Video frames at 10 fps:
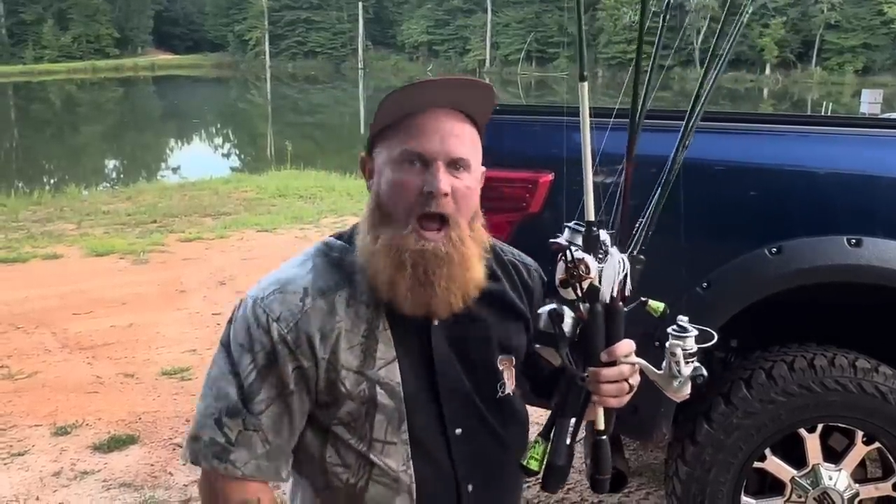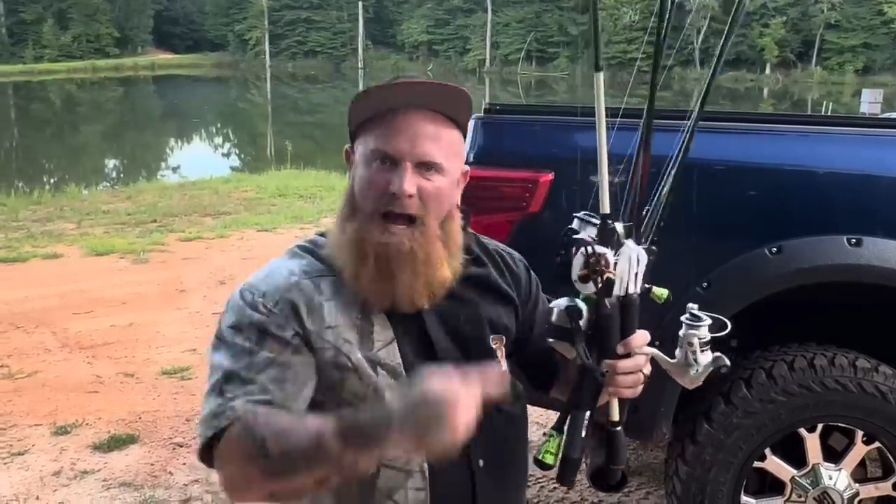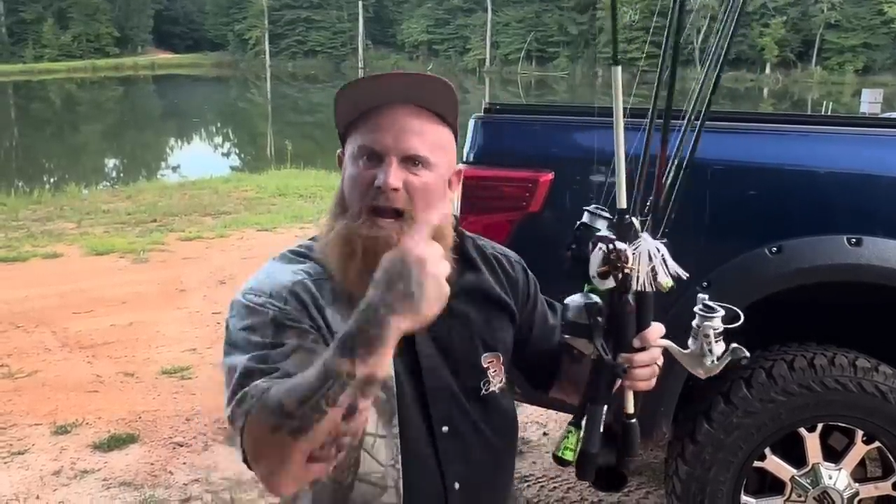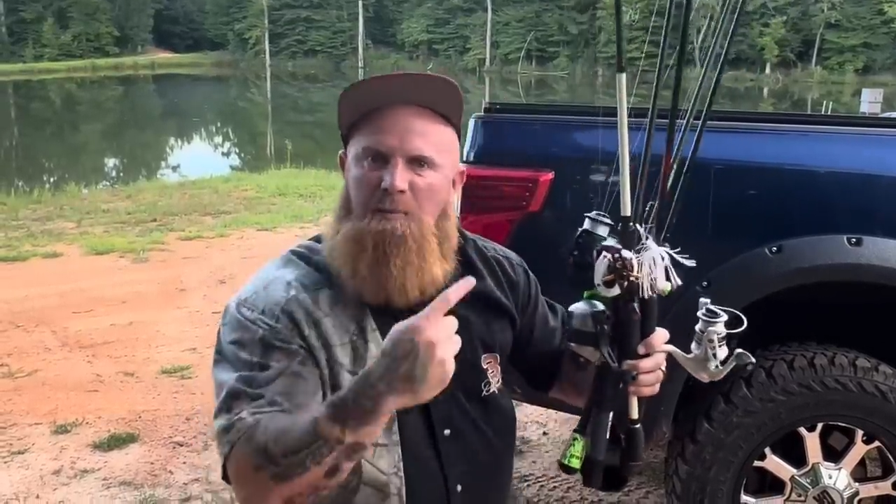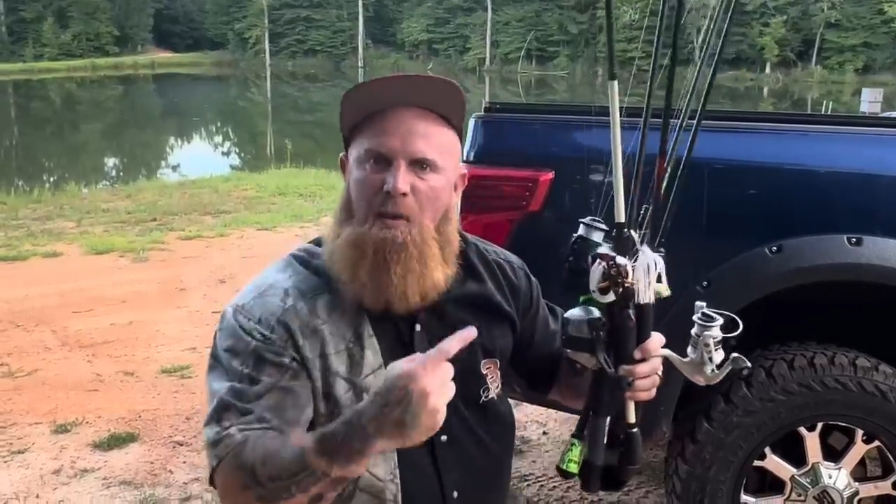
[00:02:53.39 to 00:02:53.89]
I
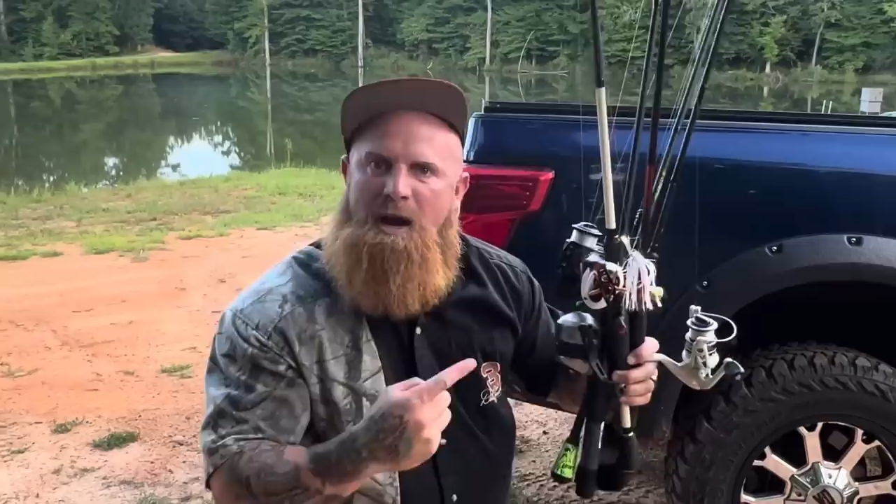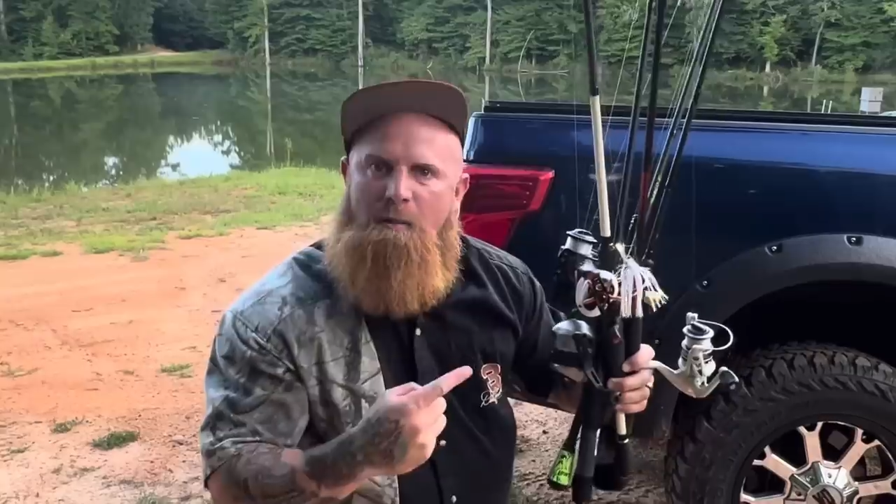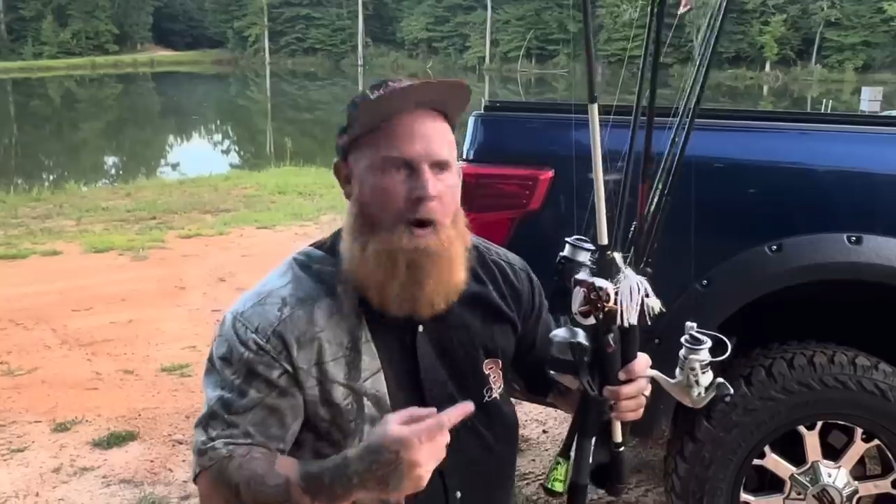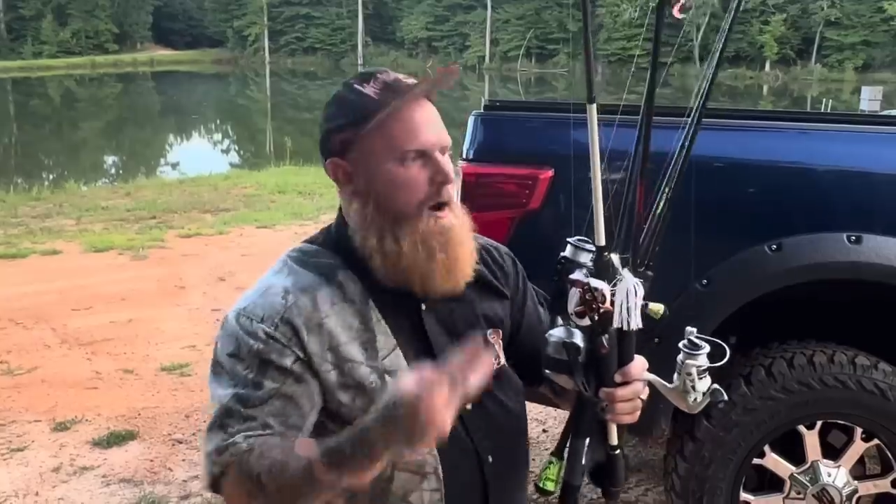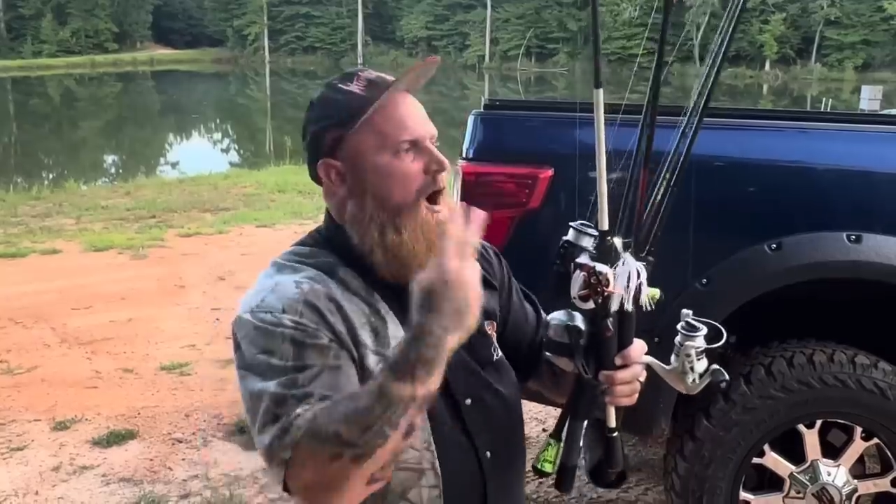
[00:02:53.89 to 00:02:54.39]
got a brim
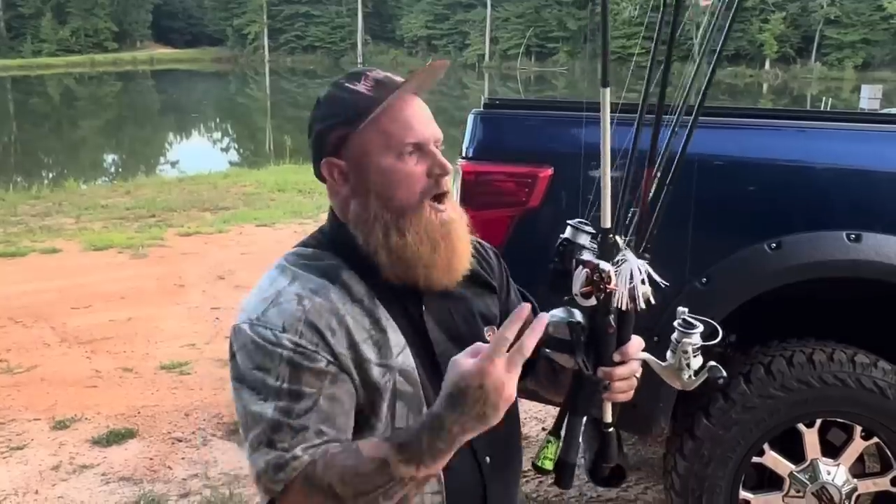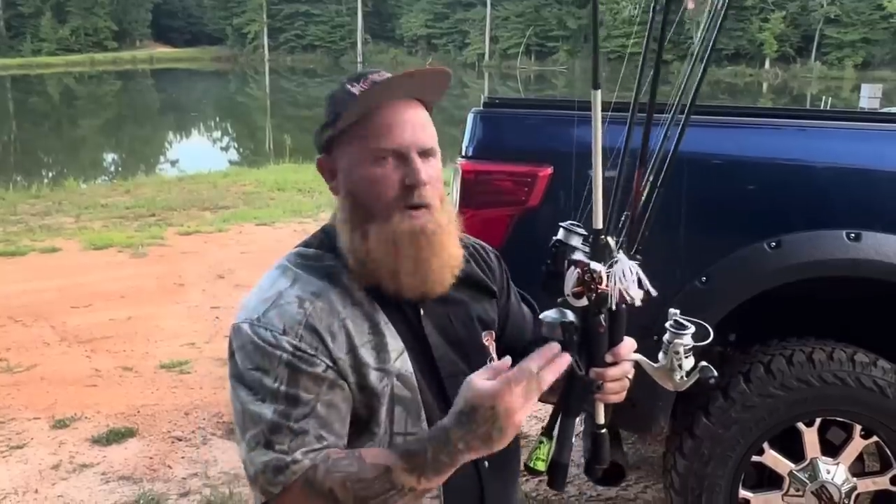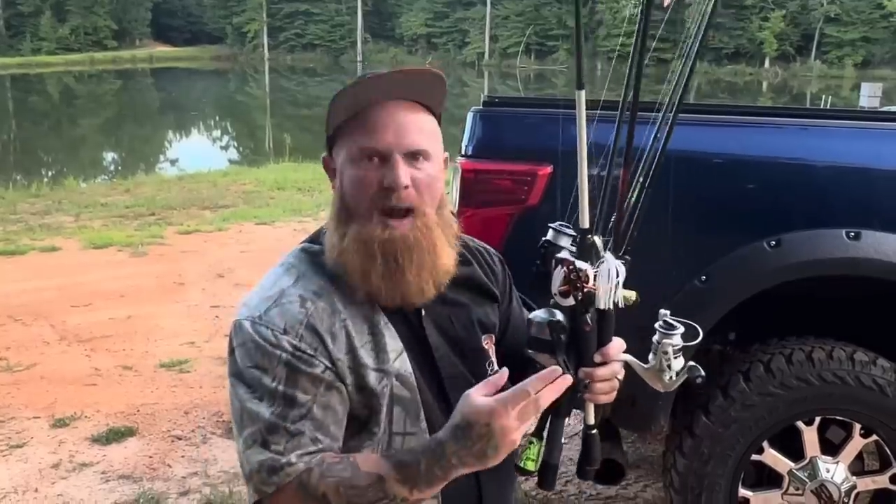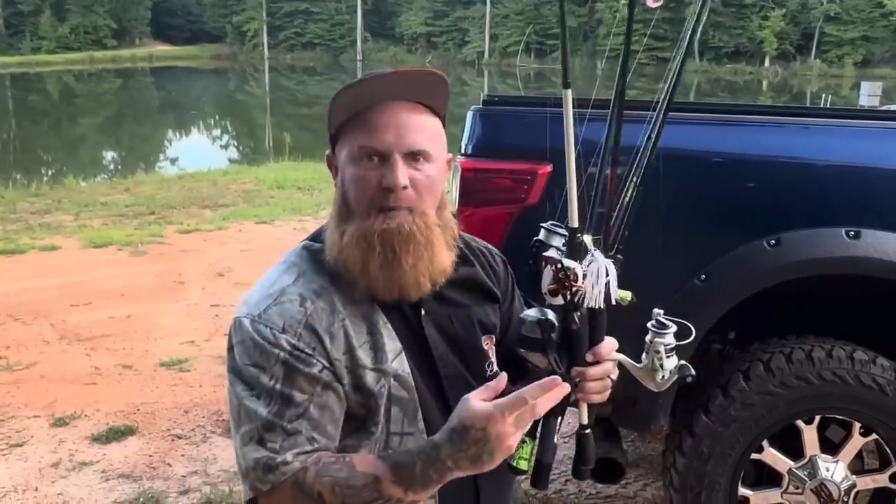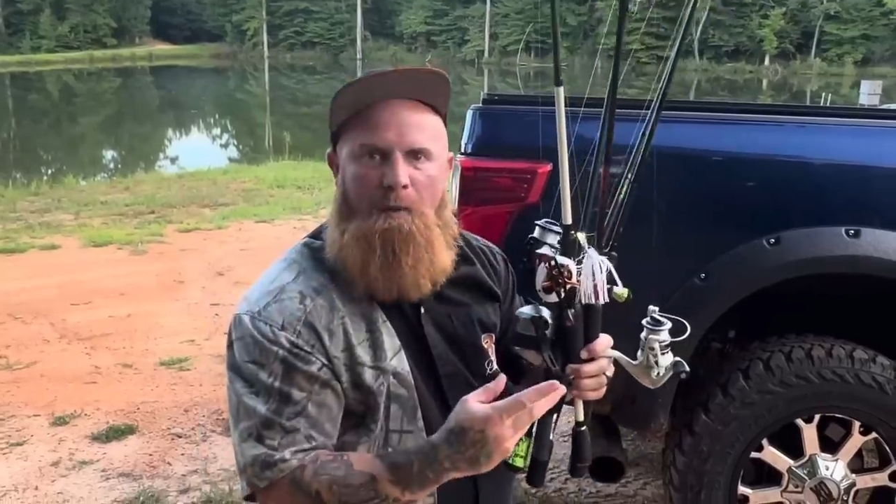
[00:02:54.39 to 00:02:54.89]
rod, a
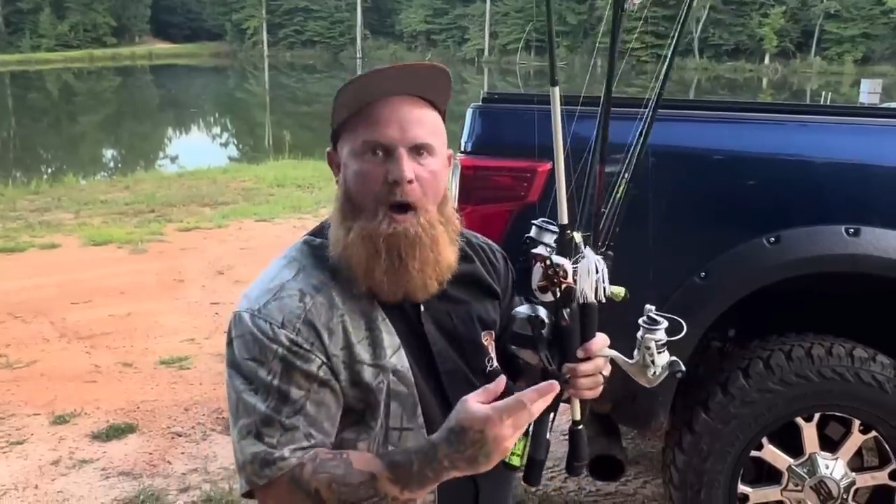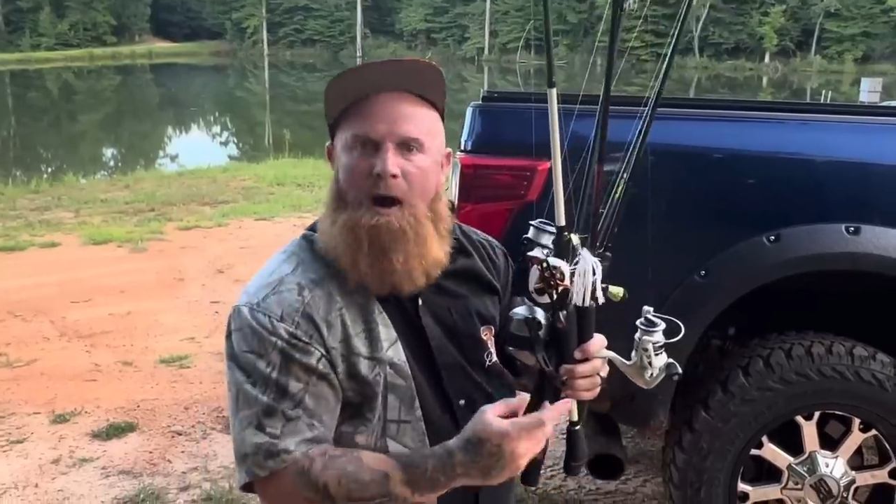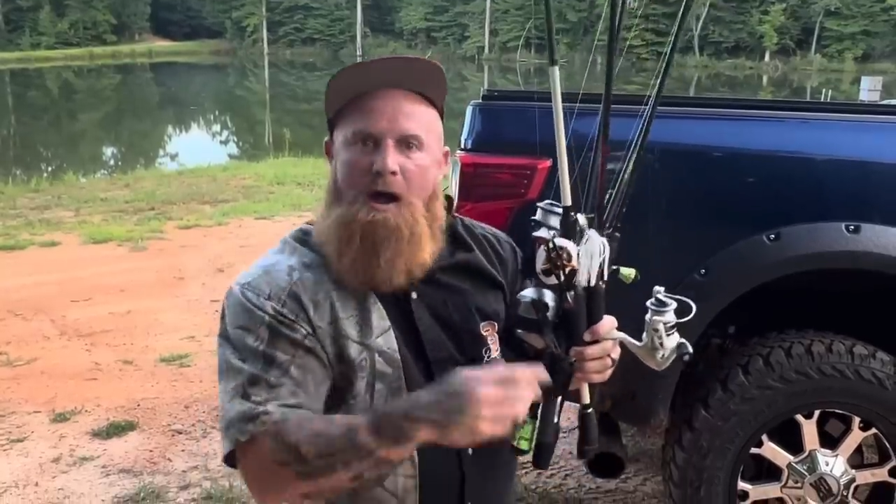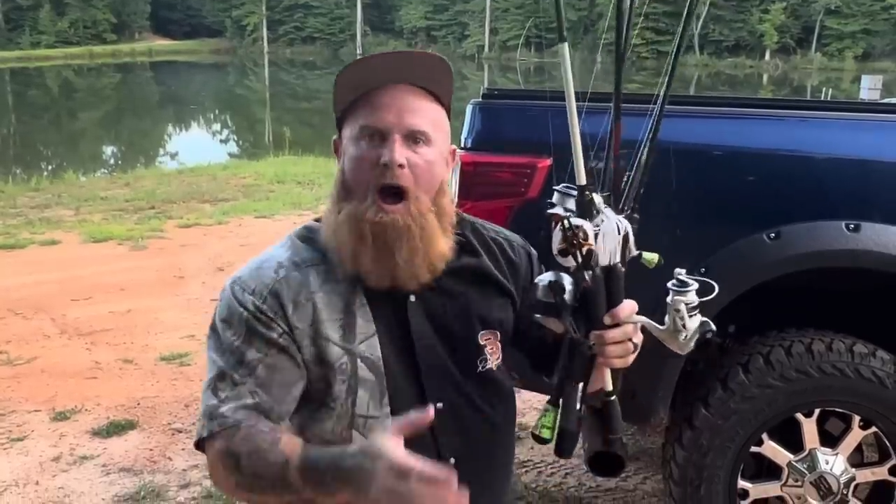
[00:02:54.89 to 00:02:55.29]
crappie rod.